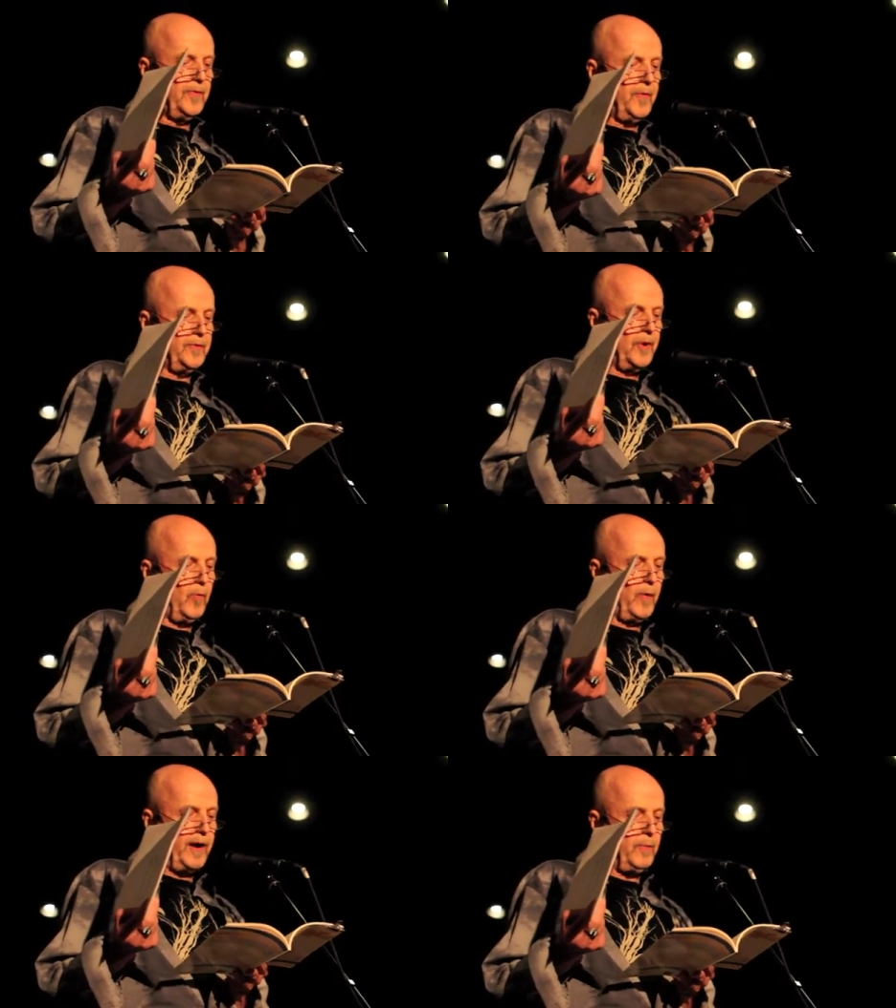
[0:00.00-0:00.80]
though
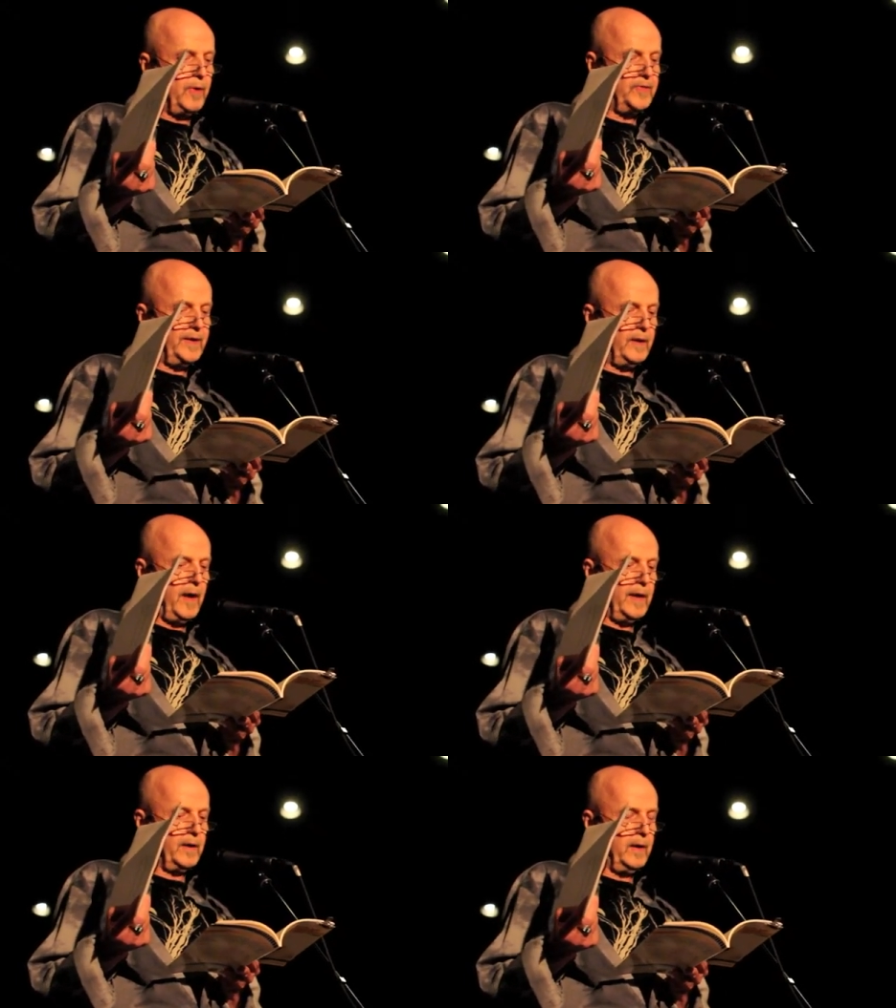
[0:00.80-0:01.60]
no way was he
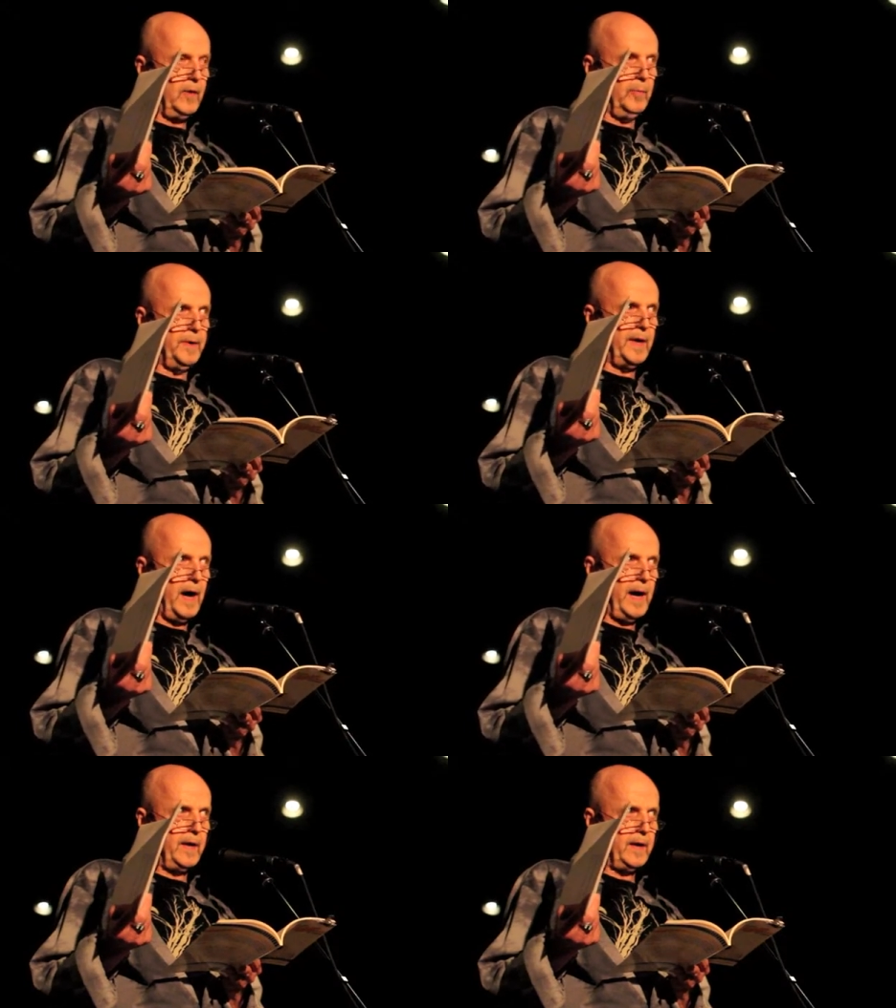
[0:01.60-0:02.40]
like
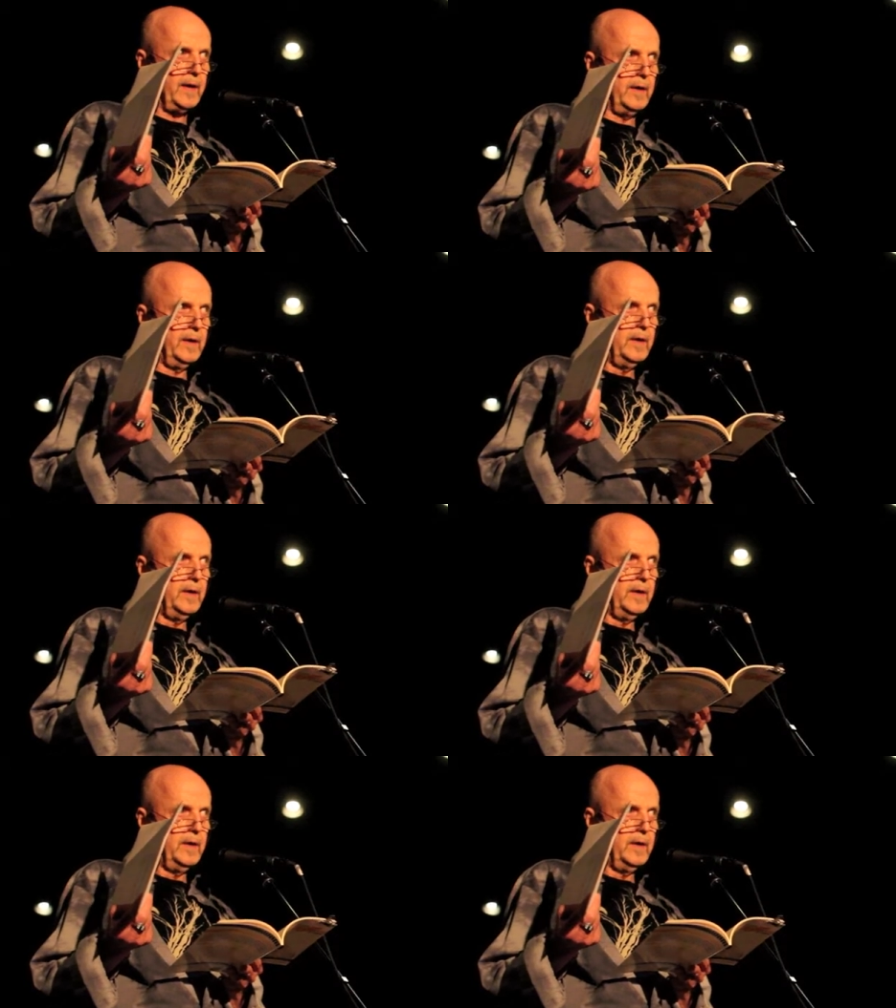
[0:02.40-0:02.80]
Obadiah,